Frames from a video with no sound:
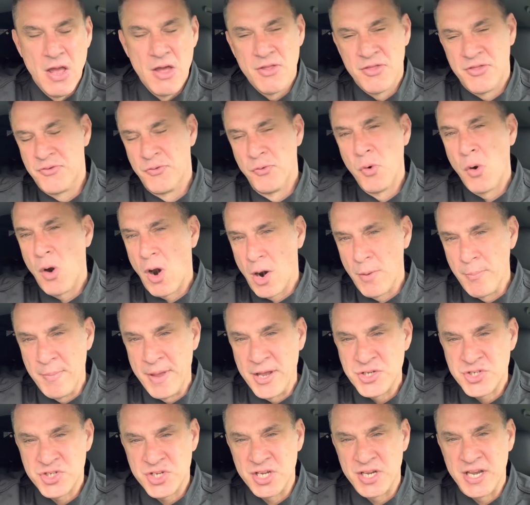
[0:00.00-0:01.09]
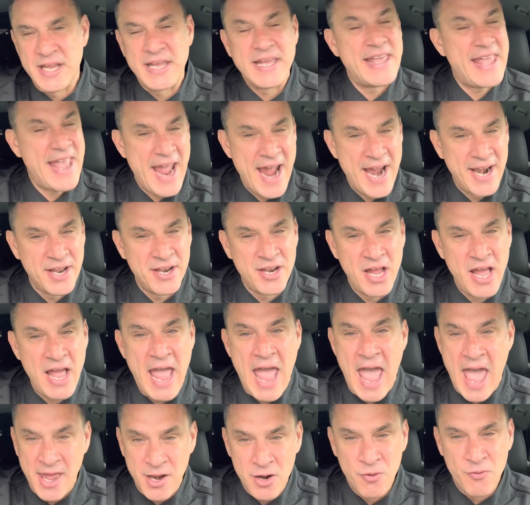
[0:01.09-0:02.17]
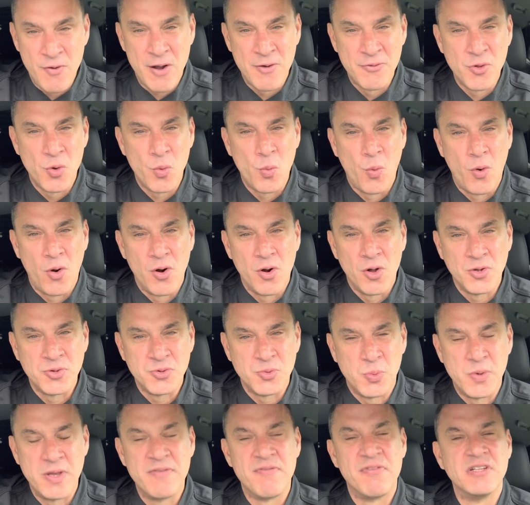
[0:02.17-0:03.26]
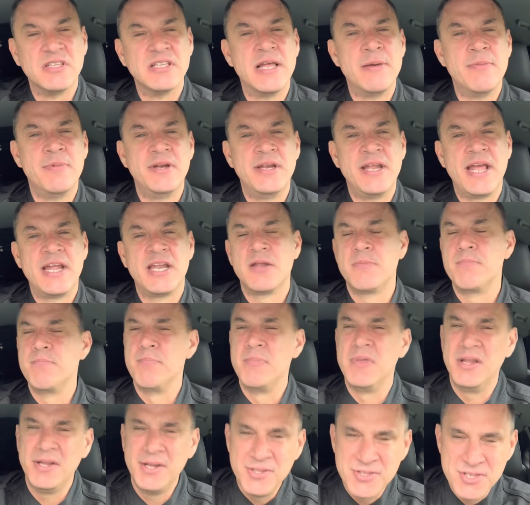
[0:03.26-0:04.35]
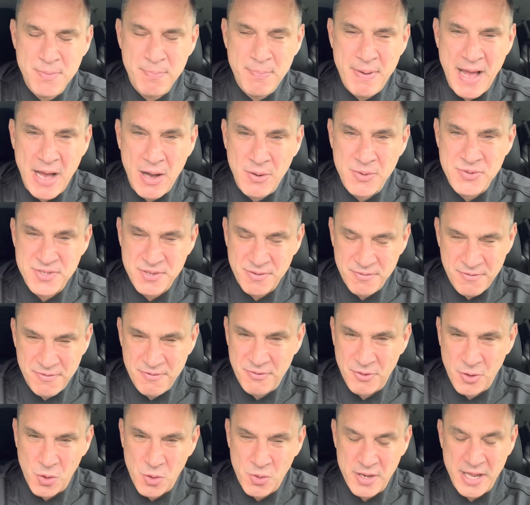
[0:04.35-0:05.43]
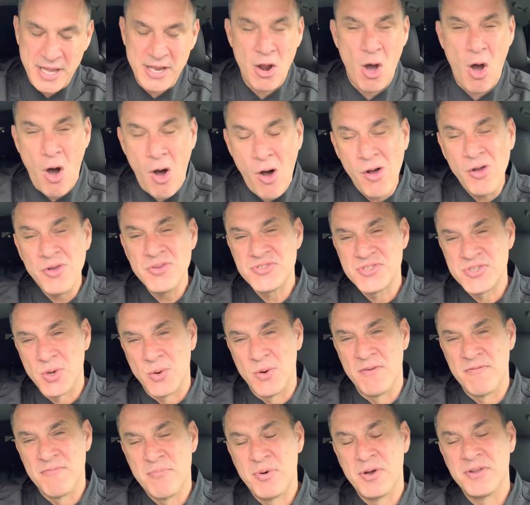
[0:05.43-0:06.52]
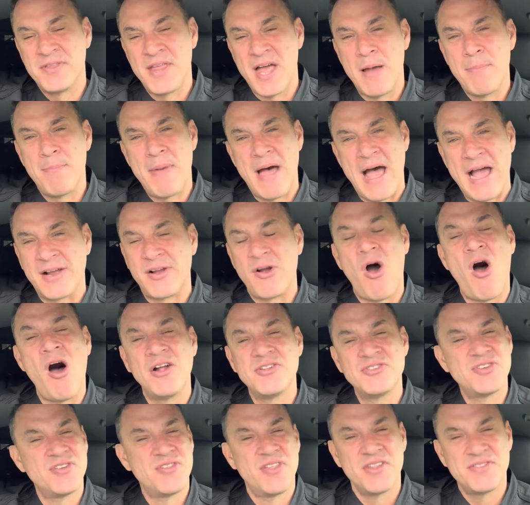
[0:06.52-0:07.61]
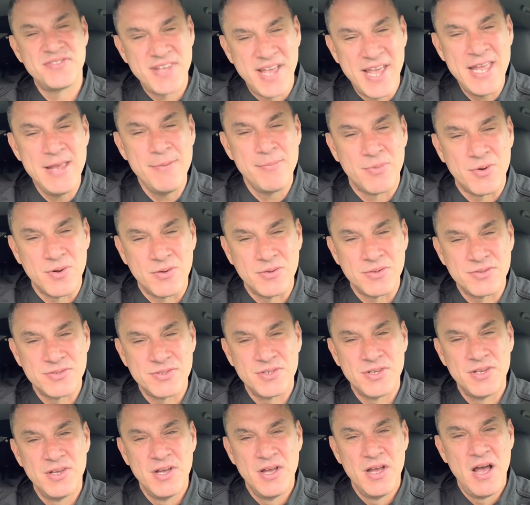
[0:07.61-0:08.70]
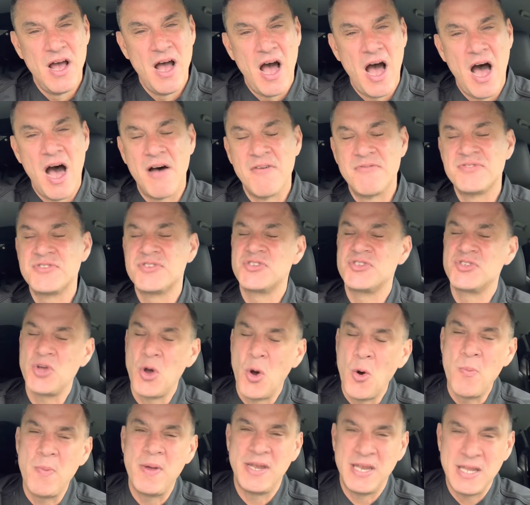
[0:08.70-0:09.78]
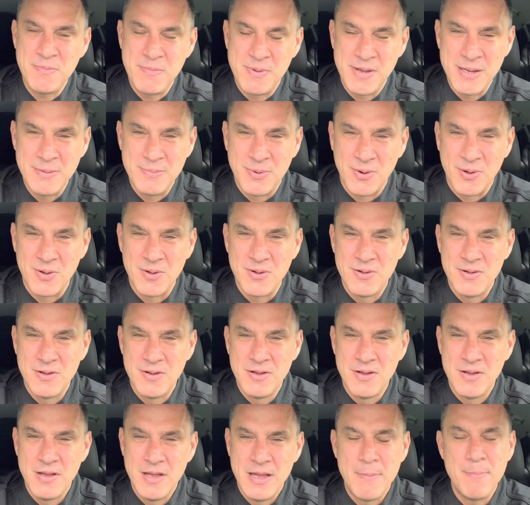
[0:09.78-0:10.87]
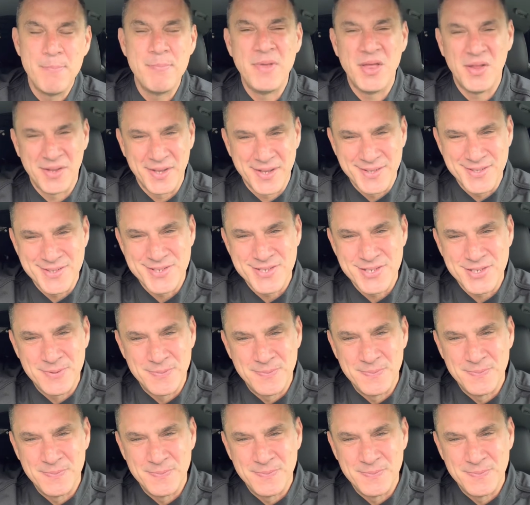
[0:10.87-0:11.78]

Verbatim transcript: Through our mission in Canada and around the world, we've eliminated millions of pounds of food and also have put that back onto the tables of so many people. Millions.